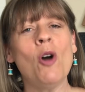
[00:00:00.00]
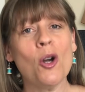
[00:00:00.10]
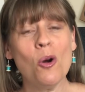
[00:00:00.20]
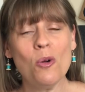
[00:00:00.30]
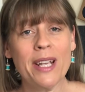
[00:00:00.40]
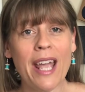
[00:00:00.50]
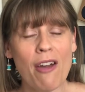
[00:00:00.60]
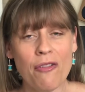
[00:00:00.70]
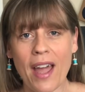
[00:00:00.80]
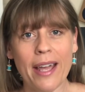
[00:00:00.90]
not calling it
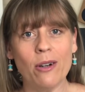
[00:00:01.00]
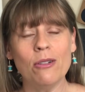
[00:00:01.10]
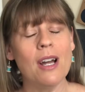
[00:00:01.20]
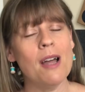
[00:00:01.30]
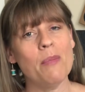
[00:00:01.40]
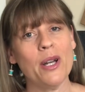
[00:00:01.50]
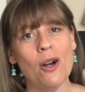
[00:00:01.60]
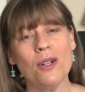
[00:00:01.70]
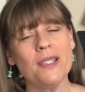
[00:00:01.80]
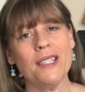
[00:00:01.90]
a fail
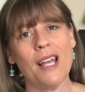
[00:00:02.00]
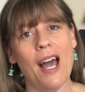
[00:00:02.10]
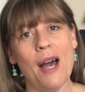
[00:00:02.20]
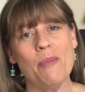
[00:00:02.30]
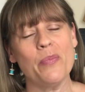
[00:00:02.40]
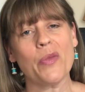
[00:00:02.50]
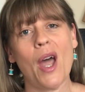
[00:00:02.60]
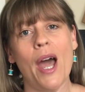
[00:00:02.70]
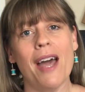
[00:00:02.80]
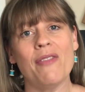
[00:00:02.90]
because um,
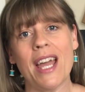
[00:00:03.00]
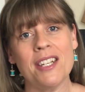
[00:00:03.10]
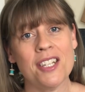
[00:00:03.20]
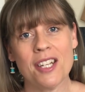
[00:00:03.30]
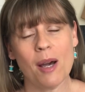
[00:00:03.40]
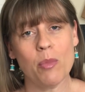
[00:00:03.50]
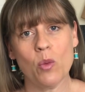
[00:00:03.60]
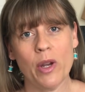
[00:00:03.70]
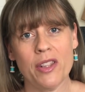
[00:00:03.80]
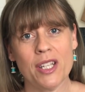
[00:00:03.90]
I have ended up
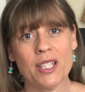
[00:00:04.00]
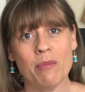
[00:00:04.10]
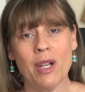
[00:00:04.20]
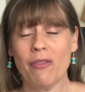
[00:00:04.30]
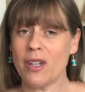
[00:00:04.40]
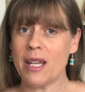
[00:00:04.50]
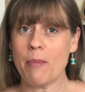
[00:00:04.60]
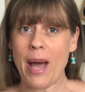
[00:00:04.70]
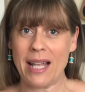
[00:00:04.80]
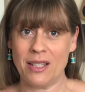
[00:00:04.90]
with some lovely
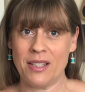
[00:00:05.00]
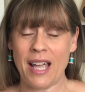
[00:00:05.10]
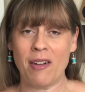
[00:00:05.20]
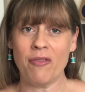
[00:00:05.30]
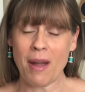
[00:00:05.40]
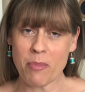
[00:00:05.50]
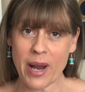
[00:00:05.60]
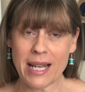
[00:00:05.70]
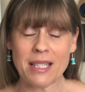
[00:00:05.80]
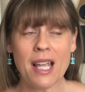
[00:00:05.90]
patterns and
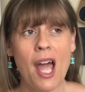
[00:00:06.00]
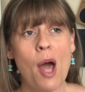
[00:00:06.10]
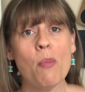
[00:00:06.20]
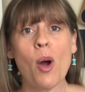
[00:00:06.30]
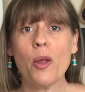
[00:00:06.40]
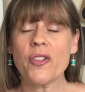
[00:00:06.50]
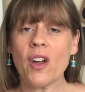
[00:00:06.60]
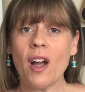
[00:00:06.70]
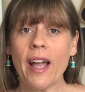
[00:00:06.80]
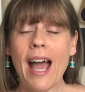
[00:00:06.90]
fabrics, but
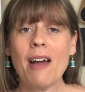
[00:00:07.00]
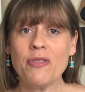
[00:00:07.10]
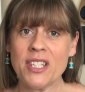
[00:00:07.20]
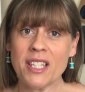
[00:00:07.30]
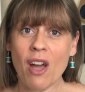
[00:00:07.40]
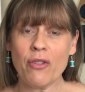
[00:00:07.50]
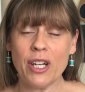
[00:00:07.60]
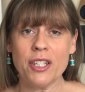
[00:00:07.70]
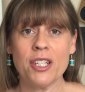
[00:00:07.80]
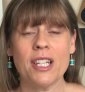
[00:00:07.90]
I have
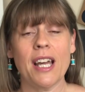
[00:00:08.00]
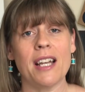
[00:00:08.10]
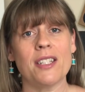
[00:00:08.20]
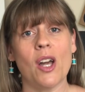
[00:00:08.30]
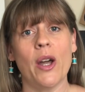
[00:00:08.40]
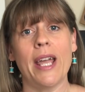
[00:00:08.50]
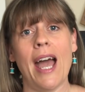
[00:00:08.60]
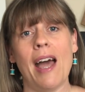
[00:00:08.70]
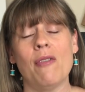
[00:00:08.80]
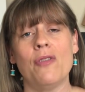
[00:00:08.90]
discovered that I
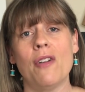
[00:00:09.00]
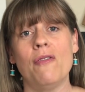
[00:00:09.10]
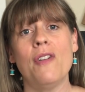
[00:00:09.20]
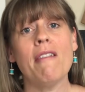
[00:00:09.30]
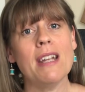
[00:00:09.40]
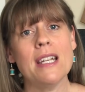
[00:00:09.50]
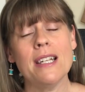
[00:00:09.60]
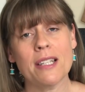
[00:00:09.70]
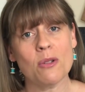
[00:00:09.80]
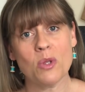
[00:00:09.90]
have very
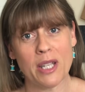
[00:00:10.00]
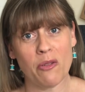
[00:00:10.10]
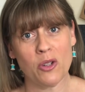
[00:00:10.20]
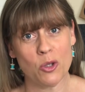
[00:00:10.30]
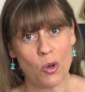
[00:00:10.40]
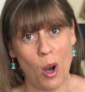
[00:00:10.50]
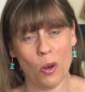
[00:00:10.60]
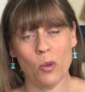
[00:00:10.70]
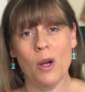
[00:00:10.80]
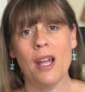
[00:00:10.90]
little
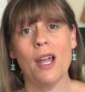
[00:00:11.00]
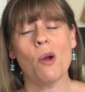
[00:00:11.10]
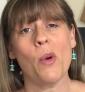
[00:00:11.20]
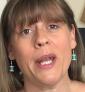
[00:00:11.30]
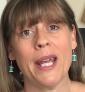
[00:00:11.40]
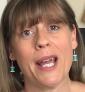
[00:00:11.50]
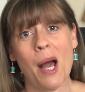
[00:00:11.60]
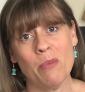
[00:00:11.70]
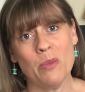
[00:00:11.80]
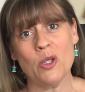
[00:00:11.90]
self-control when it
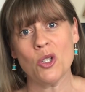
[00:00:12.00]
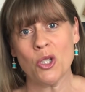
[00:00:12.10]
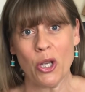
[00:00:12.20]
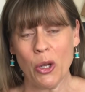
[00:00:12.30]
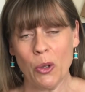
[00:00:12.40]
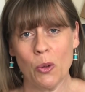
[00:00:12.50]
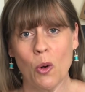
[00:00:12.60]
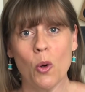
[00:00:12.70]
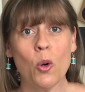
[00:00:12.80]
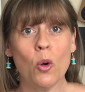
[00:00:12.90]
comes to
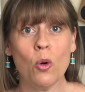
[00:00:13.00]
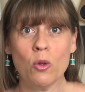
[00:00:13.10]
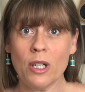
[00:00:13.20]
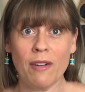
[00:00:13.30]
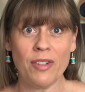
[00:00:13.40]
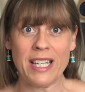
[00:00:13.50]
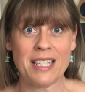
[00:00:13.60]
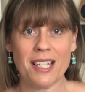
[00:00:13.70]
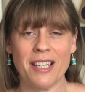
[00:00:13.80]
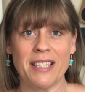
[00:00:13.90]
all the
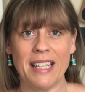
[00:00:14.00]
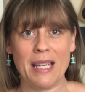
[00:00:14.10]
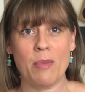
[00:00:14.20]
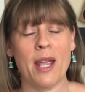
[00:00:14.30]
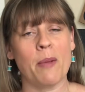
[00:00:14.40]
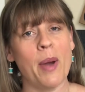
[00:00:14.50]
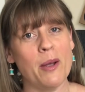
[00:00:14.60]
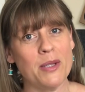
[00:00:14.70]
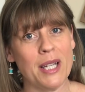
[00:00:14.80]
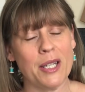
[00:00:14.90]
lovelies I see being
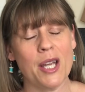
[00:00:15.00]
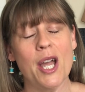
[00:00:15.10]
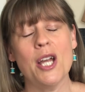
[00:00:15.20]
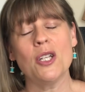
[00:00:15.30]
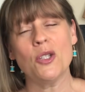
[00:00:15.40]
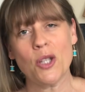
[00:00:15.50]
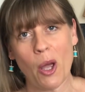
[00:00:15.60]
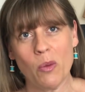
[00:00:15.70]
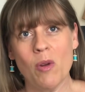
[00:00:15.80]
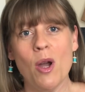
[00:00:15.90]
posted.
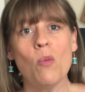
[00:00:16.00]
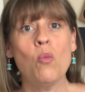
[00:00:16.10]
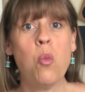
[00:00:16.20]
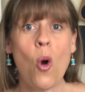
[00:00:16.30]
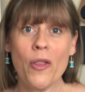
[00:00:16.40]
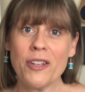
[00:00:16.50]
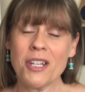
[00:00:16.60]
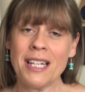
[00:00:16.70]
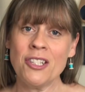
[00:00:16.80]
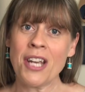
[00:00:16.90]
So what the
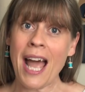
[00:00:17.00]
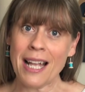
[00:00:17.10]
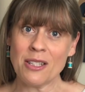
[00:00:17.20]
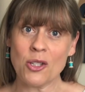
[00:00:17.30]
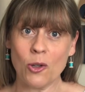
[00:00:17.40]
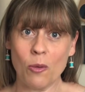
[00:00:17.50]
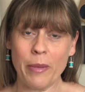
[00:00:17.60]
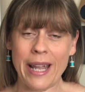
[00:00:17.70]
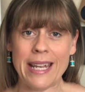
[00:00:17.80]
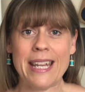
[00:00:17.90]
challenge has taught
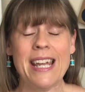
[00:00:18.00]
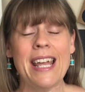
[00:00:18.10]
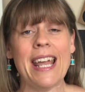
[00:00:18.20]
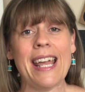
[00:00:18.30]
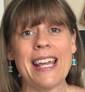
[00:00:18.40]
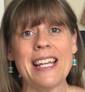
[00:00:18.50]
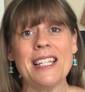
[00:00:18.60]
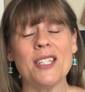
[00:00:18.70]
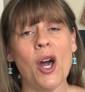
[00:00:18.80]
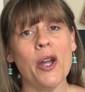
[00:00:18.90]
me
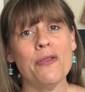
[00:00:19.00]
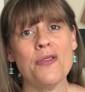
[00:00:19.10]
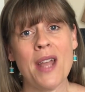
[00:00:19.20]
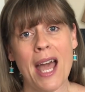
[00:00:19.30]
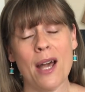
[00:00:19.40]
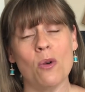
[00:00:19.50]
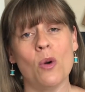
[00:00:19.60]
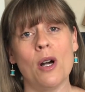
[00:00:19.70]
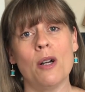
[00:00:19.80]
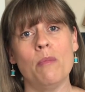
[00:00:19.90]
is I've
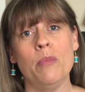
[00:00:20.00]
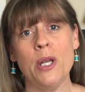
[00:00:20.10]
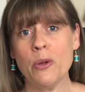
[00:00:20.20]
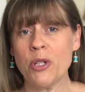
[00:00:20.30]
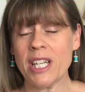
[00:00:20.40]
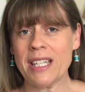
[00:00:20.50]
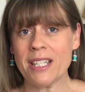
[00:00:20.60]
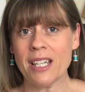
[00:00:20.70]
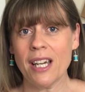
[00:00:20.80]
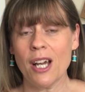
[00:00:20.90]
now
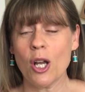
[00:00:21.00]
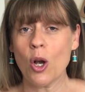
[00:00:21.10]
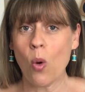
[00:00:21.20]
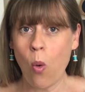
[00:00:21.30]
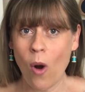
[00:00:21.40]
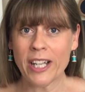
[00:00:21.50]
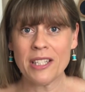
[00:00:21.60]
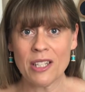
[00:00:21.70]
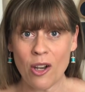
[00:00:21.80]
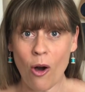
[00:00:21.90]
muted
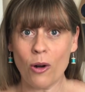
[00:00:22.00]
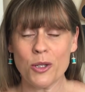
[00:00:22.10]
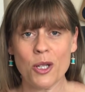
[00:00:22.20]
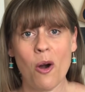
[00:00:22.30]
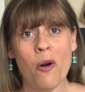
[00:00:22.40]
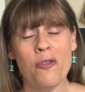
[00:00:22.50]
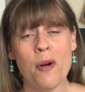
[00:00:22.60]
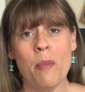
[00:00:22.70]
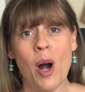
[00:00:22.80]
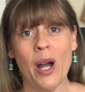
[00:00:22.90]
quite a lot of
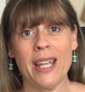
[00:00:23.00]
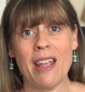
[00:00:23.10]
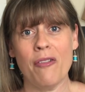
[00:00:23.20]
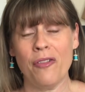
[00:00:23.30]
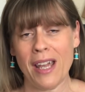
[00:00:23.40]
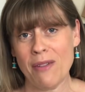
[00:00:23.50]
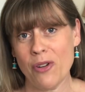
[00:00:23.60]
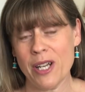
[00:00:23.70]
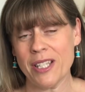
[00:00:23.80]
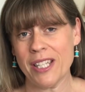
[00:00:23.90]
my
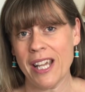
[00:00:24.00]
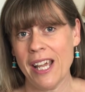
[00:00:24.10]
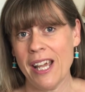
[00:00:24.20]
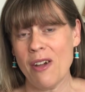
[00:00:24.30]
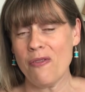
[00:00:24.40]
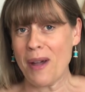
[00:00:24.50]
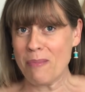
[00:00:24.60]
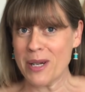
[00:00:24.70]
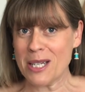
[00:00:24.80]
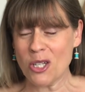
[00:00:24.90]
favourite
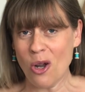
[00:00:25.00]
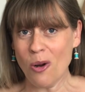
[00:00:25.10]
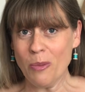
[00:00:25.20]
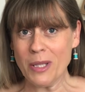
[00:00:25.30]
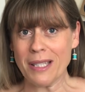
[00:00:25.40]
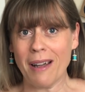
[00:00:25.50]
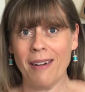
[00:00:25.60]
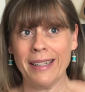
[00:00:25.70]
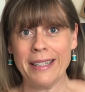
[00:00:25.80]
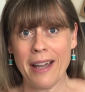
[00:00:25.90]
fabric shops.
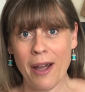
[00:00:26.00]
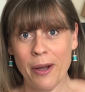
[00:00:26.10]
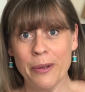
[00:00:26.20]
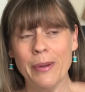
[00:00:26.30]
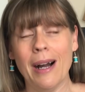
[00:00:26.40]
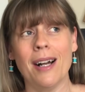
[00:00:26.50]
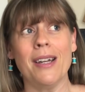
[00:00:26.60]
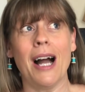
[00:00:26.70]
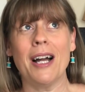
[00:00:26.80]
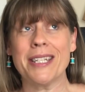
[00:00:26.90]
I know.
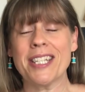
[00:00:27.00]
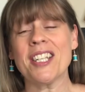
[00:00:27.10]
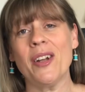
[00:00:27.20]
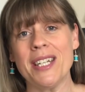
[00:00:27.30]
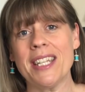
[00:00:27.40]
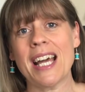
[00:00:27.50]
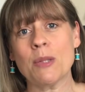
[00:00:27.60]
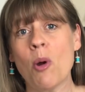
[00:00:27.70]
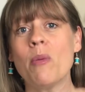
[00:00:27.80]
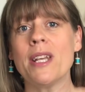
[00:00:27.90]
I, I decided
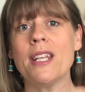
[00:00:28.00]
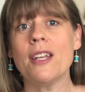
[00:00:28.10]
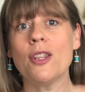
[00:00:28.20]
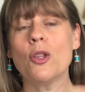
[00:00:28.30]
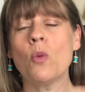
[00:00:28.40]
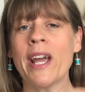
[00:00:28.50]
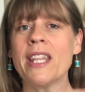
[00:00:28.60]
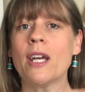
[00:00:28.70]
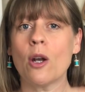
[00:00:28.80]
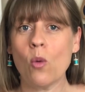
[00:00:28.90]
that's probably the way
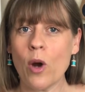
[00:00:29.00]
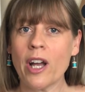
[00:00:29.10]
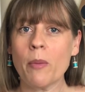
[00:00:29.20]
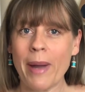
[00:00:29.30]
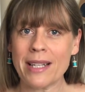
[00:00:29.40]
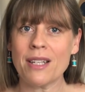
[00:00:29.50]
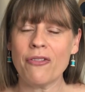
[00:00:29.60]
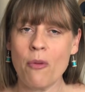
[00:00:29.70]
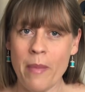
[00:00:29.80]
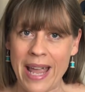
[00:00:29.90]
that it'll work better
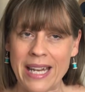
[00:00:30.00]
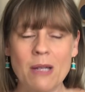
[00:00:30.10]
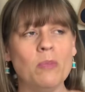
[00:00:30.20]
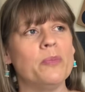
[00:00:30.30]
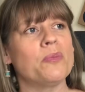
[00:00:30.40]
for me.